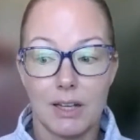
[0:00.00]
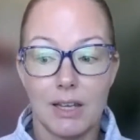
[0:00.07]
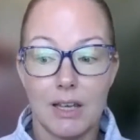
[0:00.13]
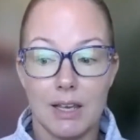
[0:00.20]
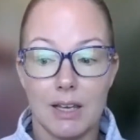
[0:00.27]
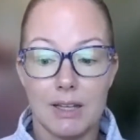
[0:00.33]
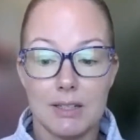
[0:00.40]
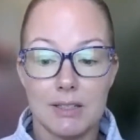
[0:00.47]

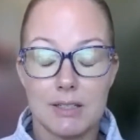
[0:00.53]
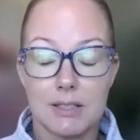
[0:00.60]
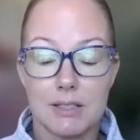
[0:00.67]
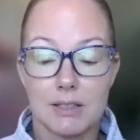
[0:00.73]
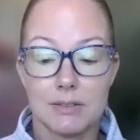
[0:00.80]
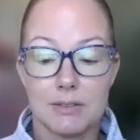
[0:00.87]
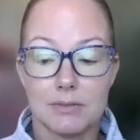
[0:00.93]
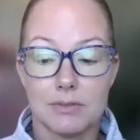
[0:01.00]
And
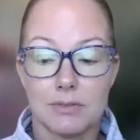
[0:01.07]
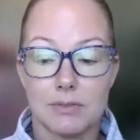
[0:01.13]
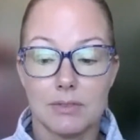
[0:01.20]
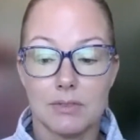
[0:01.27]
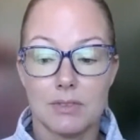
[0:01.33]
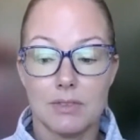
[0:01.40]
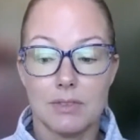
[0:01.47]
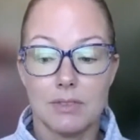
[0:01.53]

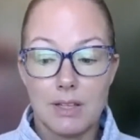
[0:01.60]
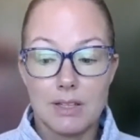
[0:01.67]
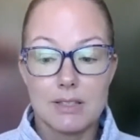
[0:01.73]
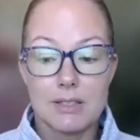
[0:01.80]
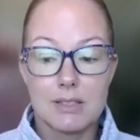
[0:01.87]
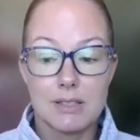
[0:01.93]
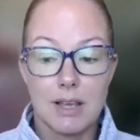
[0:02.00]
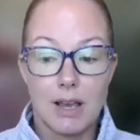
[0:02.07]

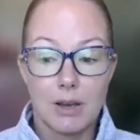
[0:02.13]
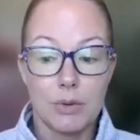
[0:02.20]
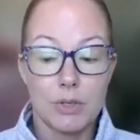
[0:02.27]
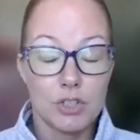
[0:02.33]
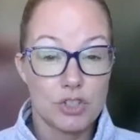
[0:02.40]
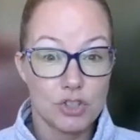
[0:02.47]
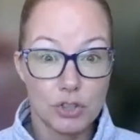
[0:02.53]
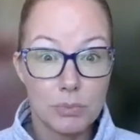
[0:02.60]
that's how
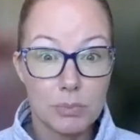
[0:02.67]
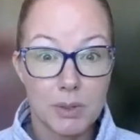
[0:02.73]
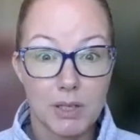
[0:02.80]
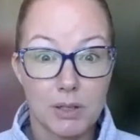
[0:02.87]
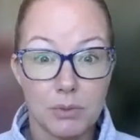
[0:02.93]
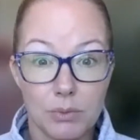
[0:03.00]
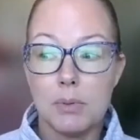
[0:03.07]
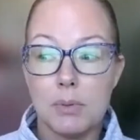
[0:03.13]
it should
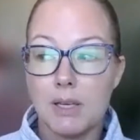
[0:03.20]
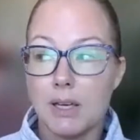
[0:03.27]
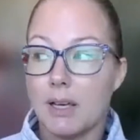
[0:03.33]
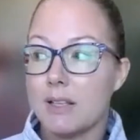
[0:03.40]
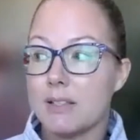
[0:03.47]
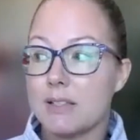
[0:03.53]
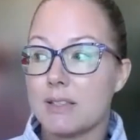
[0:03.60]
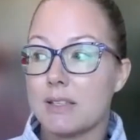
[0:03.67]
be,
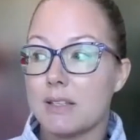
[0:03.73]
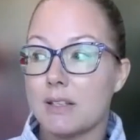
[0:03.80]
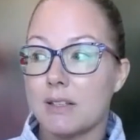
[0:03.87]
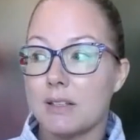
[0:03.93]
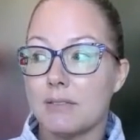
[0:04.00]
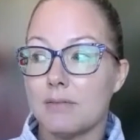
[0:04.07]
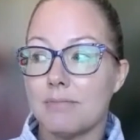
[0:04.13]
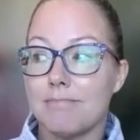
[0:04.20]
because
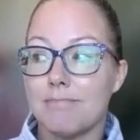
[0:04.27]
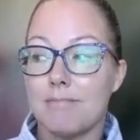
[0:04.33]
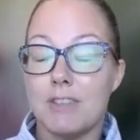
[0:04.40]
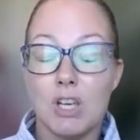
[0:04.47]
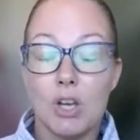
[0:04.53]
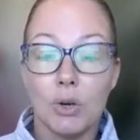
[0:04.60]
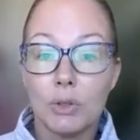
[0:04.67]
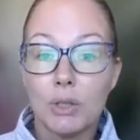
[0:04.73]

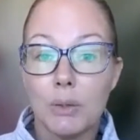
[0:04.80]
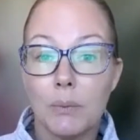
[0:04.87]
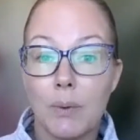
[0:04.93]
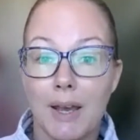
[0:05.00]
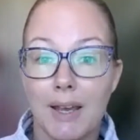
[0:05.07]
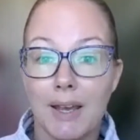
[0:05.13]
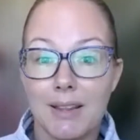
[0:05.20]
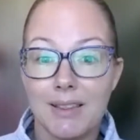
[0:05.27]
the only
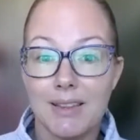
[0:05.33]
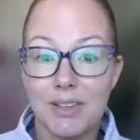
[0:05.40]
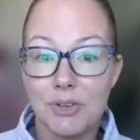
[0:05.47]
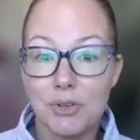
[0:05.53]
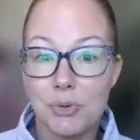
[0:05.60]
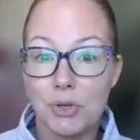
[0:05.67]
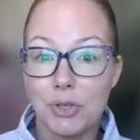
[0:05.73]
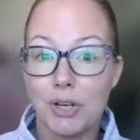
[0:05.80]
way that
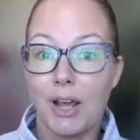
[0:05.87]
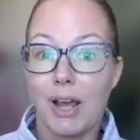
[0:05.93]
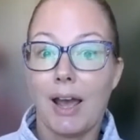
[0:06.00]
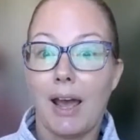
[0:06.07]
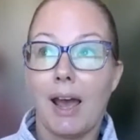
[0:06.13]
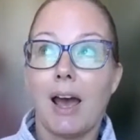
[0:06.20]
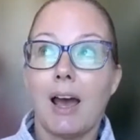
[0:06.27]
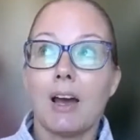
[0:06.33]
you could
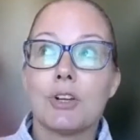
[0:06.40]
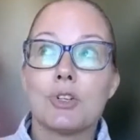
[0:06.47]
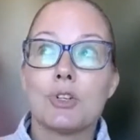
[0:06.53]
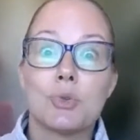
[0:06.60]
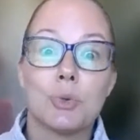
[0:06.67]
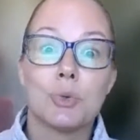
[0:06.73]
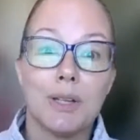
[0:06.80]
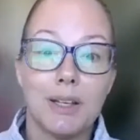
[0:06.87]

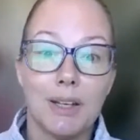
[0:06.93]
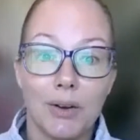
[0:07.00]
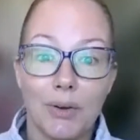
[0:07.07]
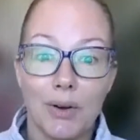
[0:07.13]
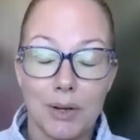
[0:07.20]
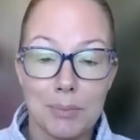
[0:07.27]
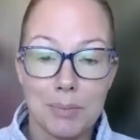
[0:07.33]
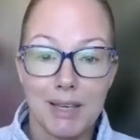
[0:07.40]
actually know
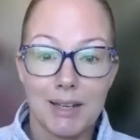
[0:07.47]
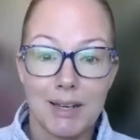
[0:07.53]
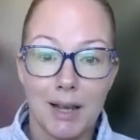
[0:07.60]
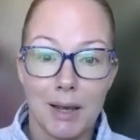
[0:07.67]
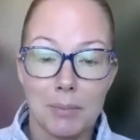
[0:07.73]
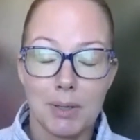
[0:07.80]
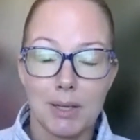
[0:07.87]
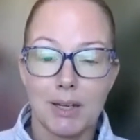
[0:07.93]
how to make it
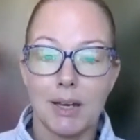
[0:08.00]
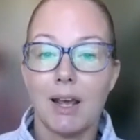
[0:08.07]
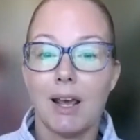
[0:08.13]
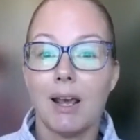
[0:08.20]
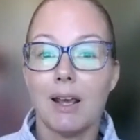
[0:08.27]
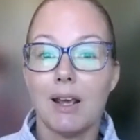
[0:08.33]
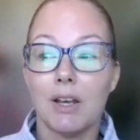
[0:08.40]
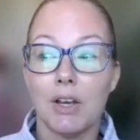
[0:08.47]
happen,
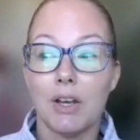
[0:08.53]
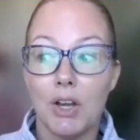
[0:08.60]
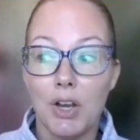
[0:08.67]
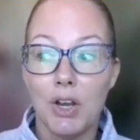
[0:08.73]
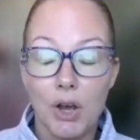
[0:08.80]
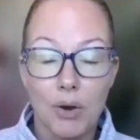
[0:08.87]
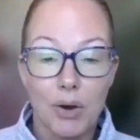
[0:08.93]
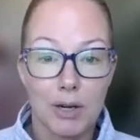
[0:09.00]

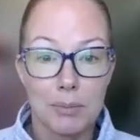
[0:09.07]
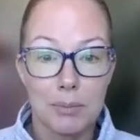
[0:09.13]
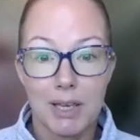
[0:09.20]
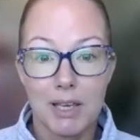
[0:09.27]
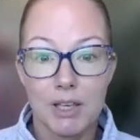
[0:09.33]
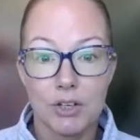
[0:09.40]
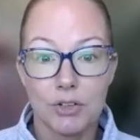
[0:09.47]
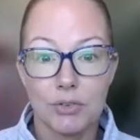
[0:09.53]
know how to make
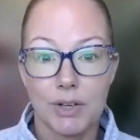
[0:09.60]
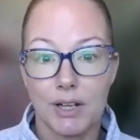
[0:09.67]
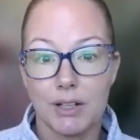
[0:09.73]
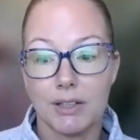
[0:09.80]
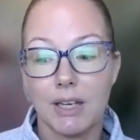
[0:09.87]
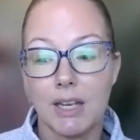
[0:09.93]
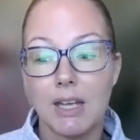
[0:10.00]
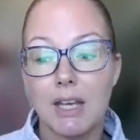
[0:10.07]
it your
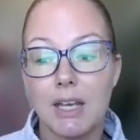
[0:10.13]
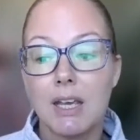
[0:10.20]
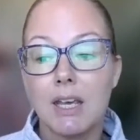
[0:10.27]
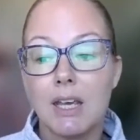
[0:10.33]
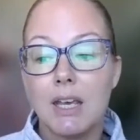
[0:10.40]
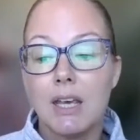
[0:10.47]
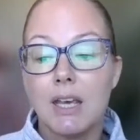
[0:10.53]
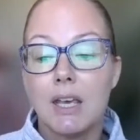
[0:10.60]
reality,
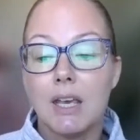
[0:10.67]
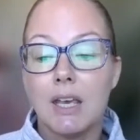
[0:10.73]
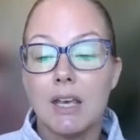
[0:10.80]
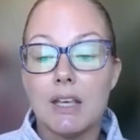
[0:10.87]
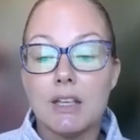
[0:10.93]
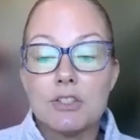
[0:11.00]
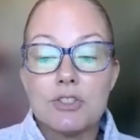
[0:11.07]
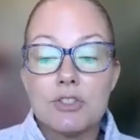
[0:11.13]

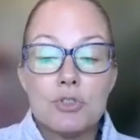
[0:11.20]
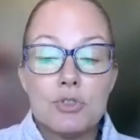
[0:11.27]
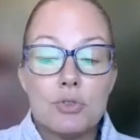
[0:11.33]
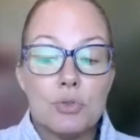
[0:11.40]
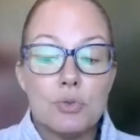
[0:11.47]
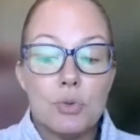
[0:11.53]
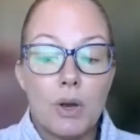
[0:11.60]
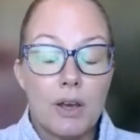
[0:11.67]
is
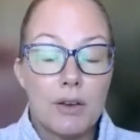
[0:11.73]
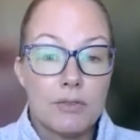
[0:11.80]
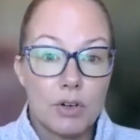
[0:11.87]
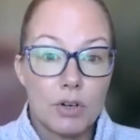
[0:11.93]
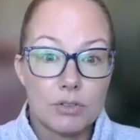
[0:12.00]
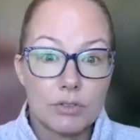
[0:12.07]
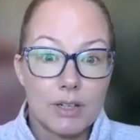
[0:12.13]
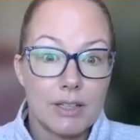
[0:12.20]
to have
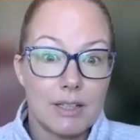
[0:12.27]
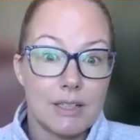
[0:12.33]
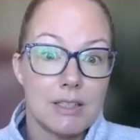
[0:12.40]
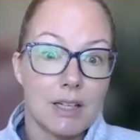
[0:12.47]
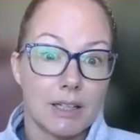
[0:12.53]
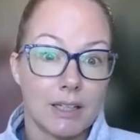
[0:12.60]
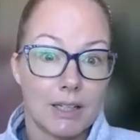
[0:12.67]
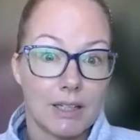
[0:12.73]
already
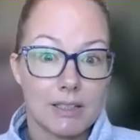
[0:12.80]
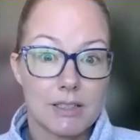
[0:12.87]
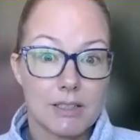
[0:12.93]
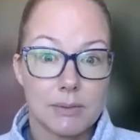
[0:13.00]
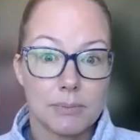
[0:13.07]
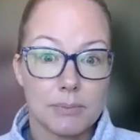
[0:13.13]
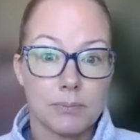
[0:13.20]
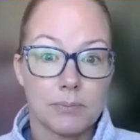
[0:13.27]
done it.